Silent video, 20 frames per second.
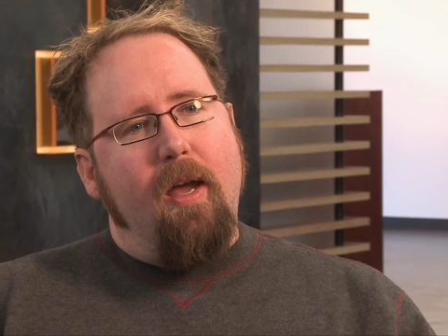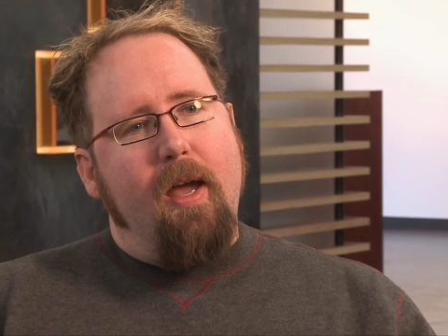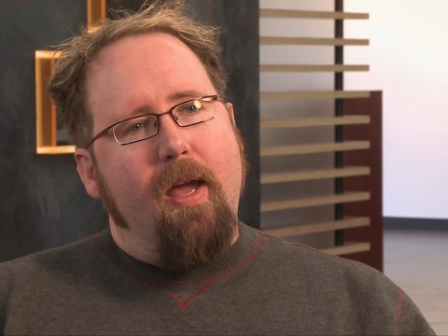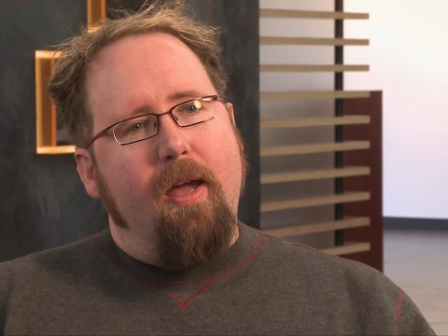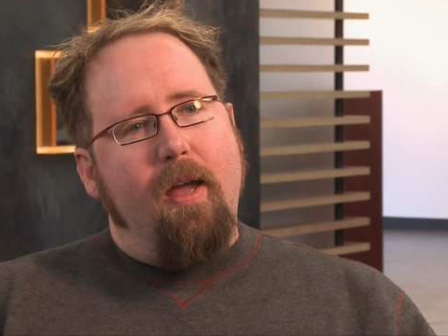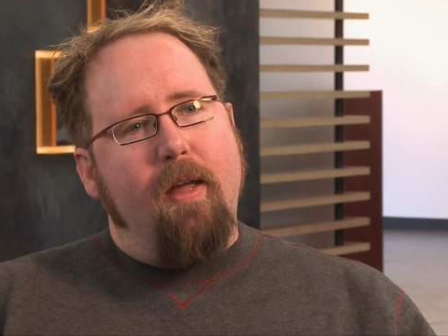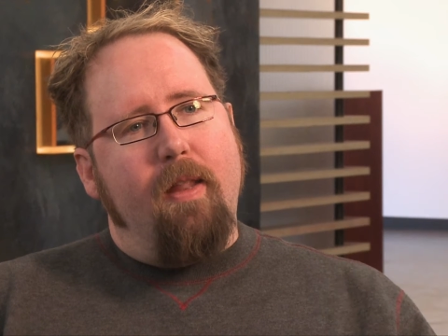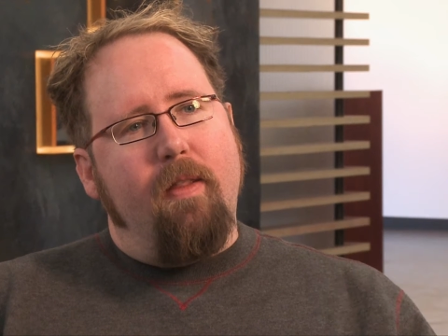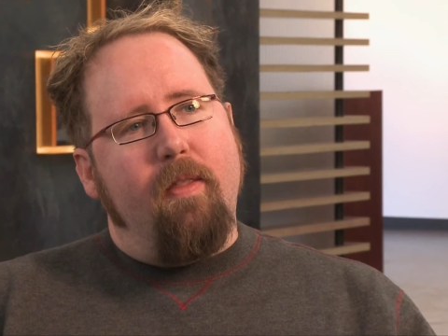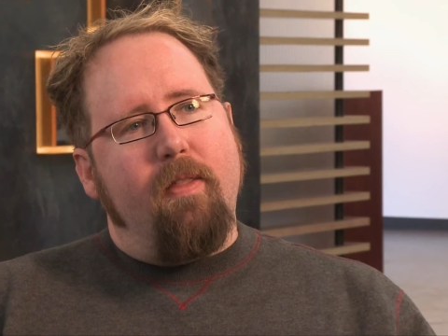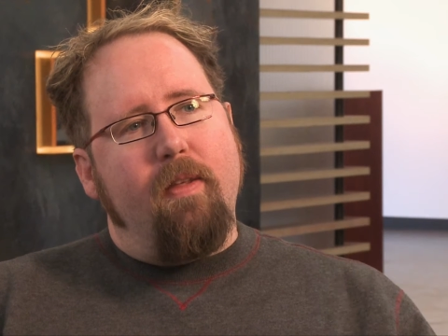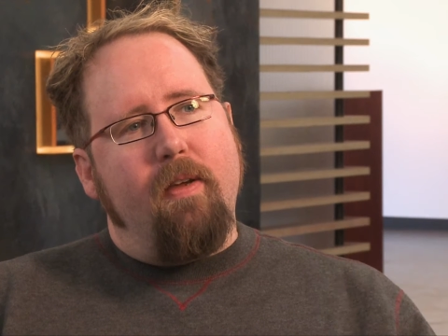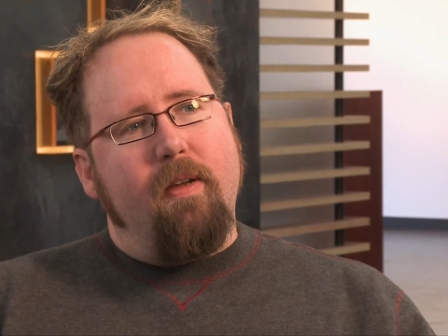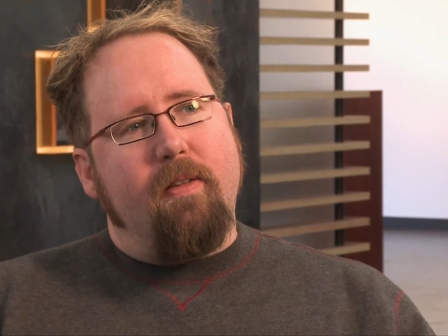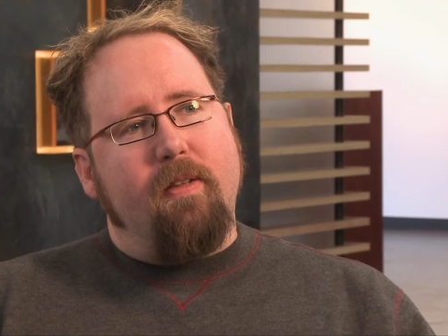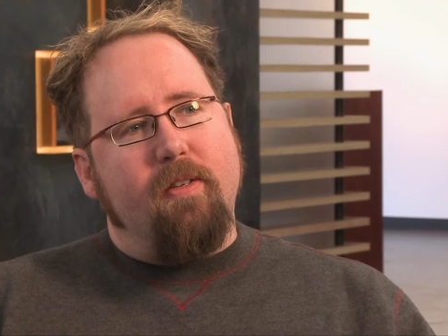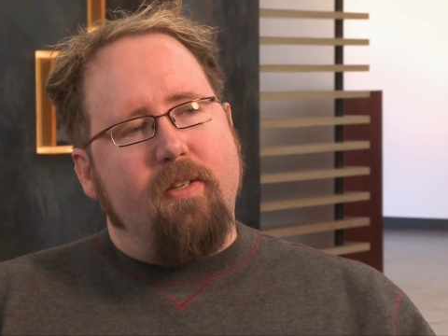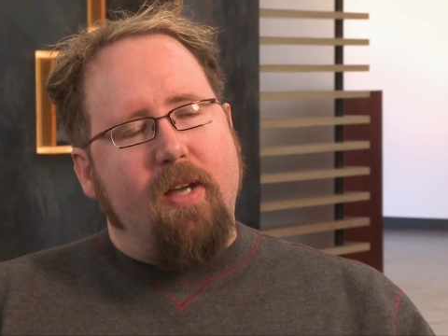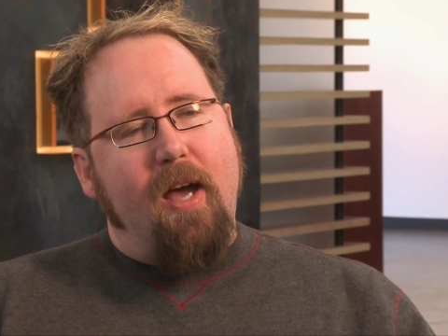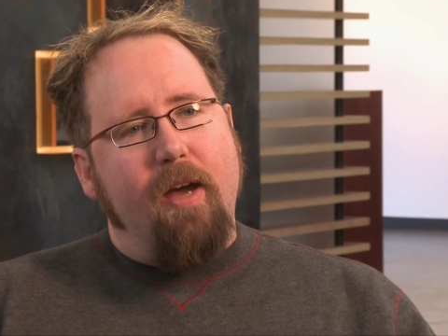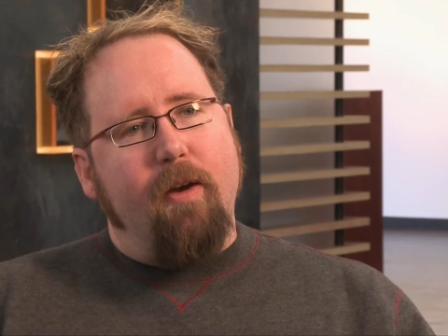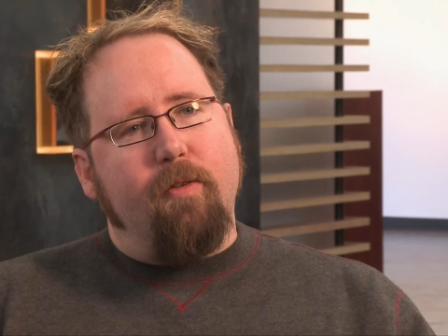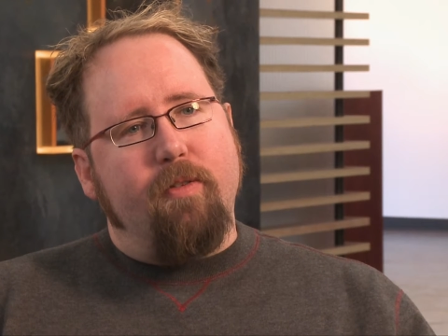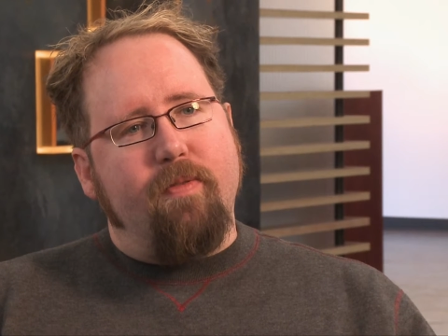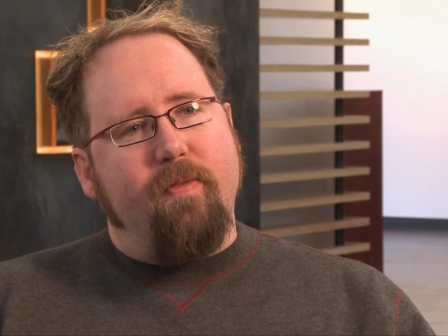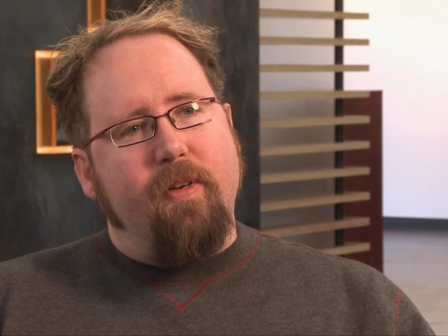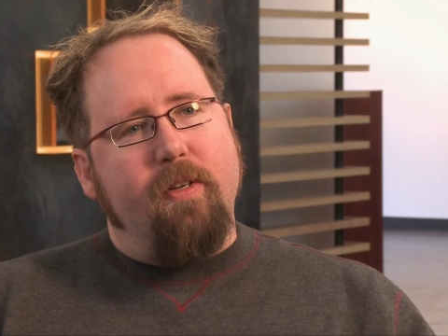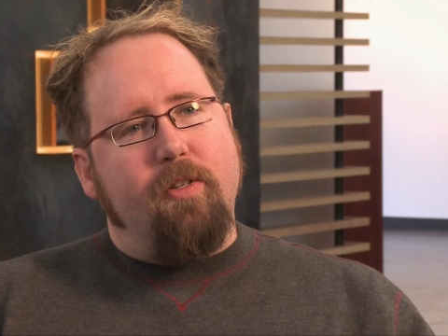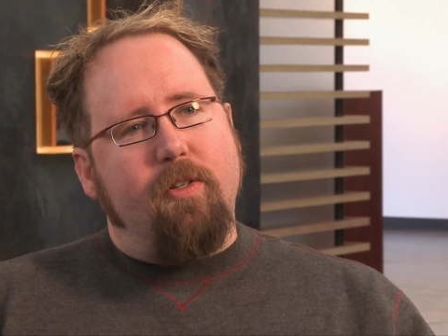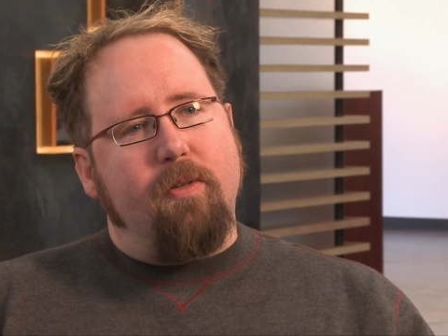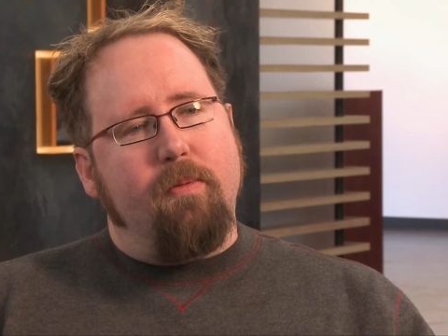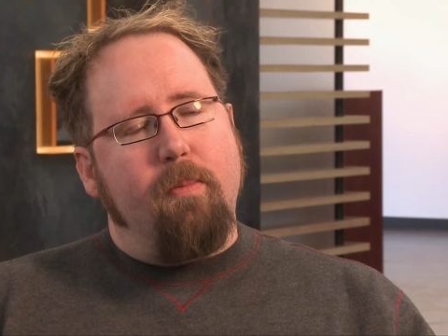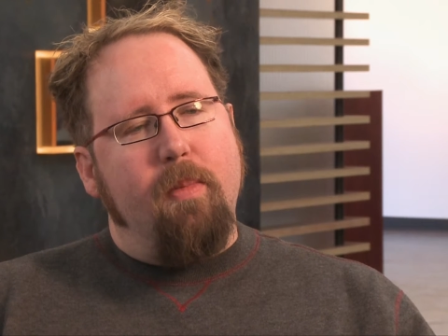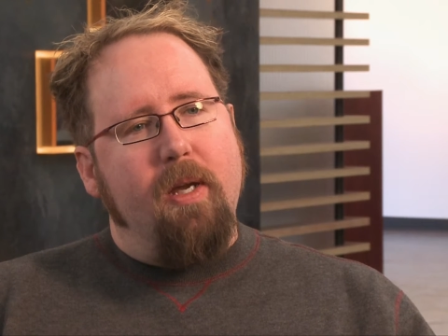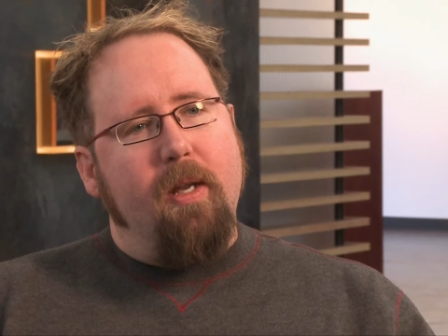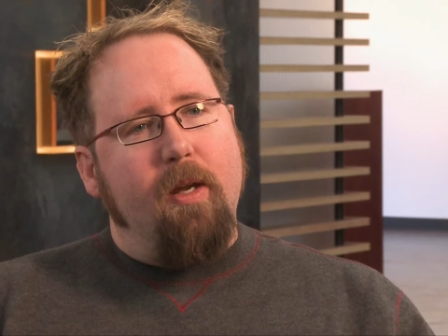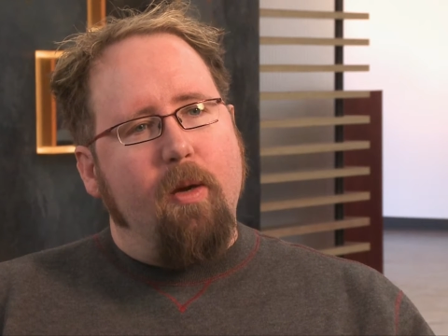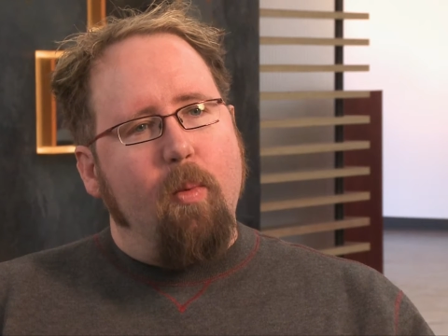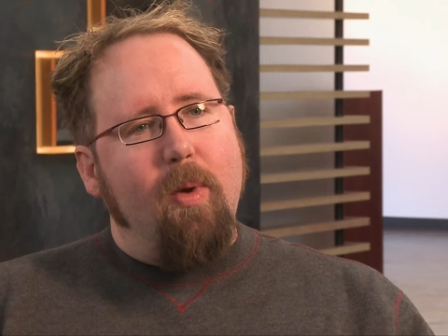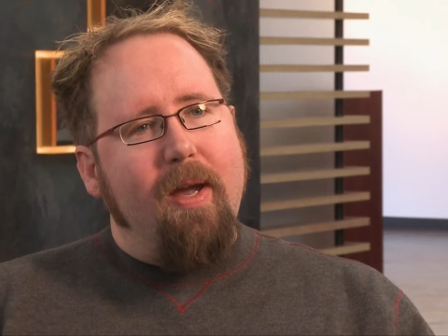in the designer's vision,
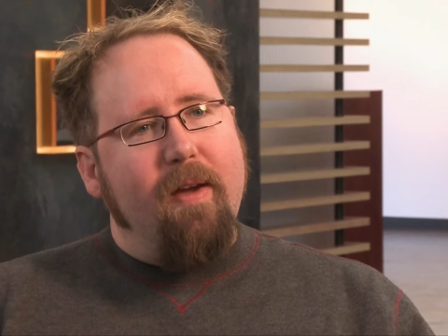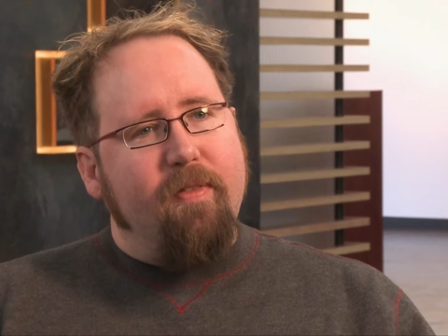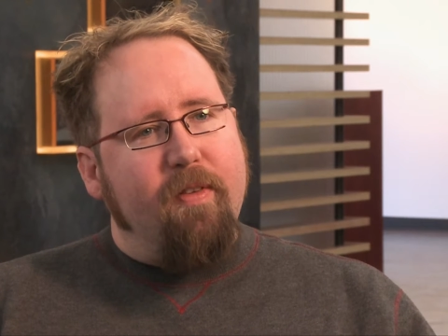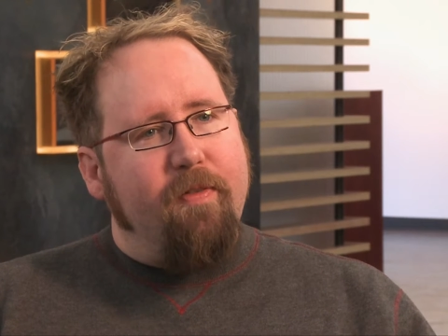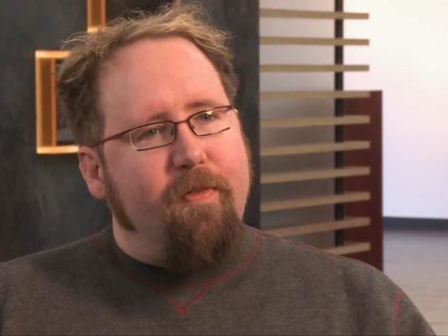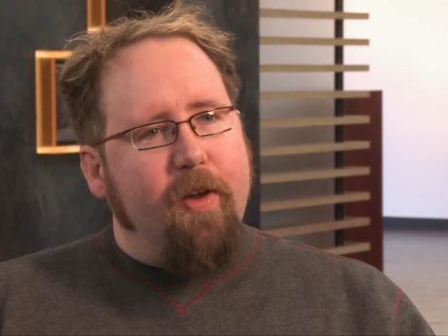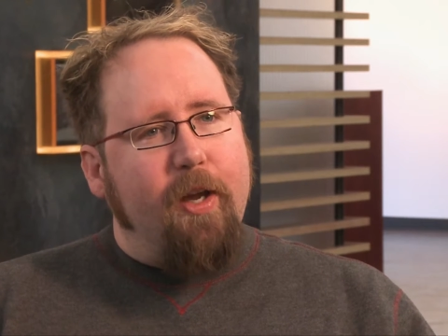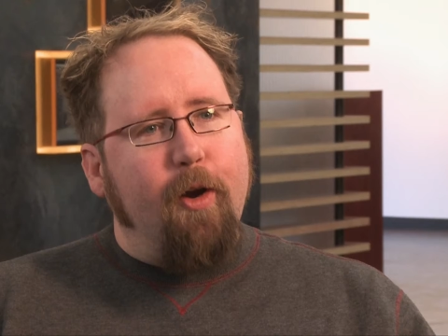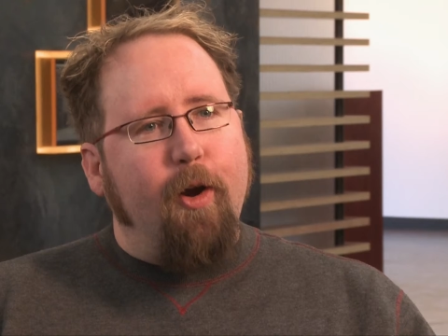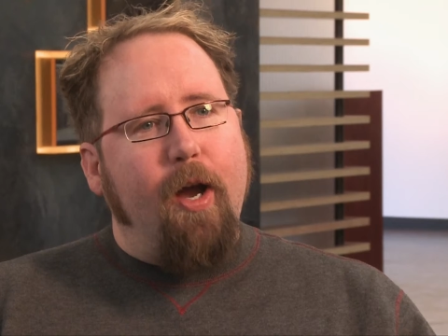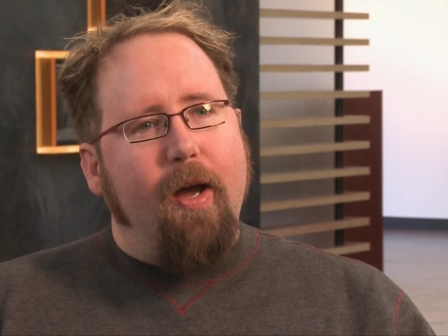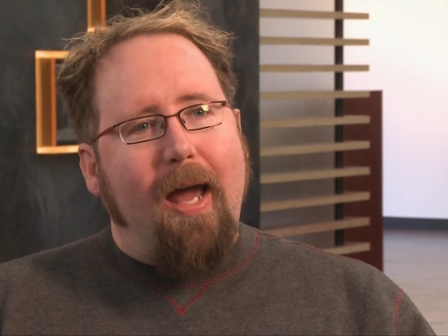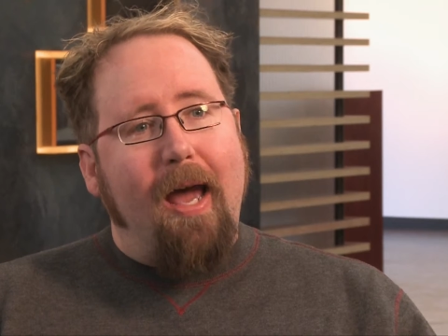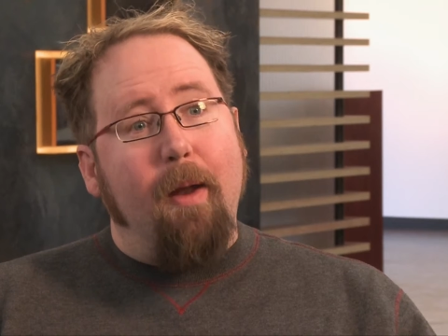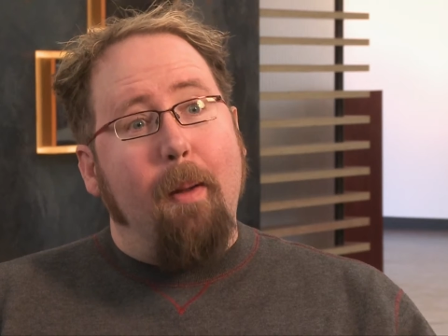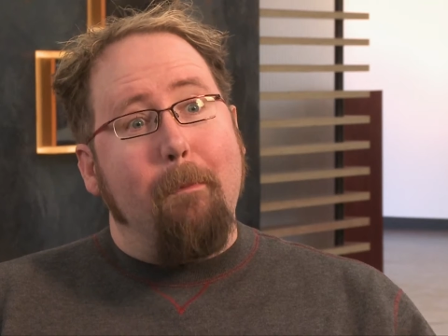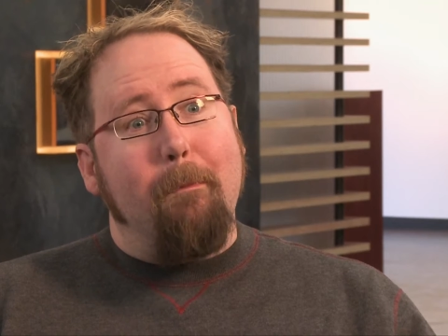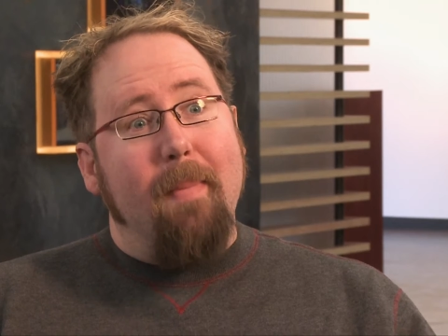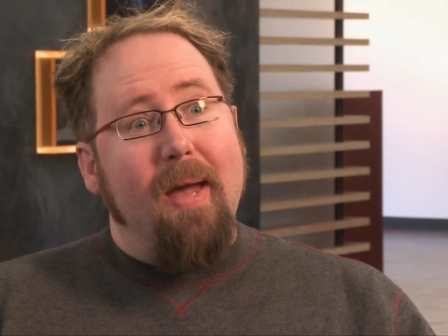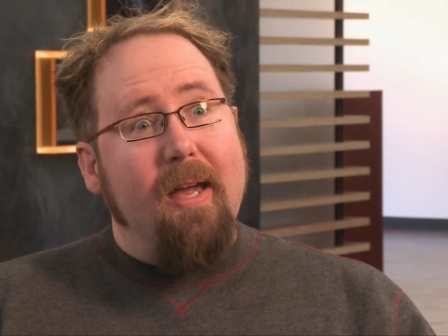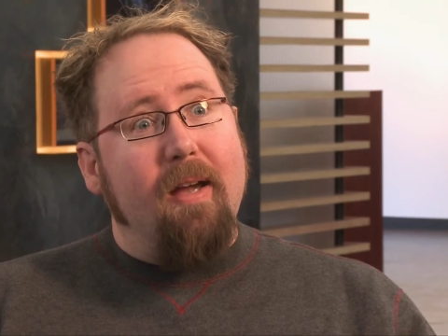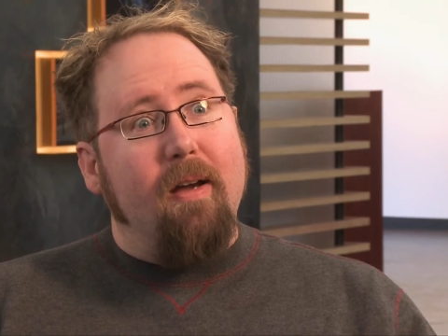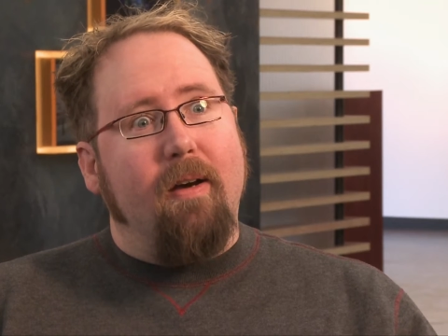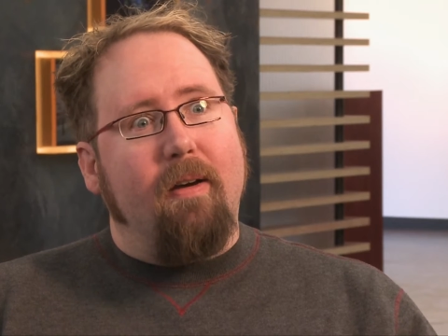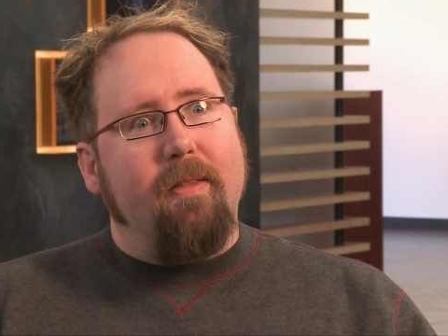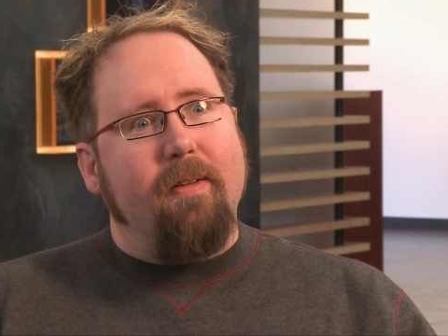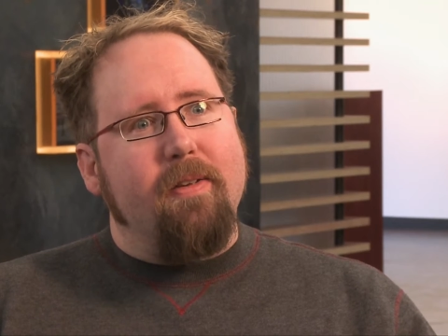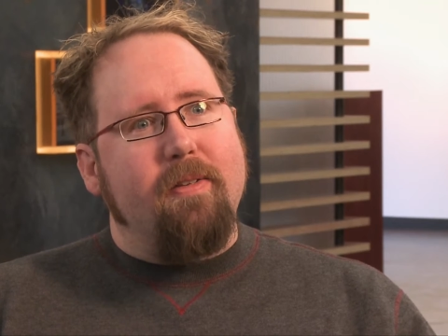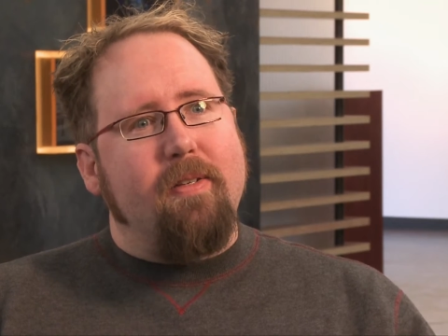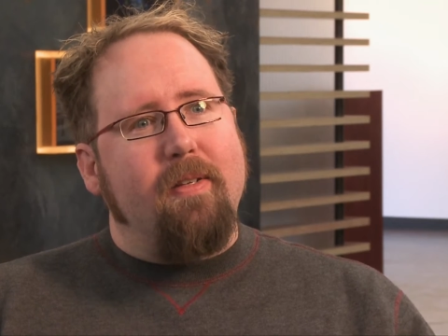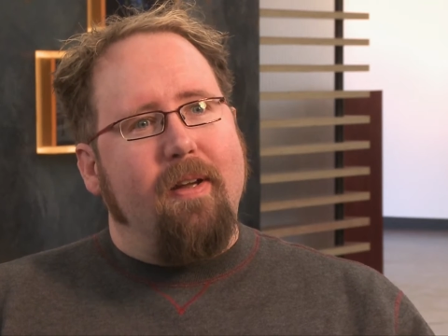meaning we have to figure out how to make all this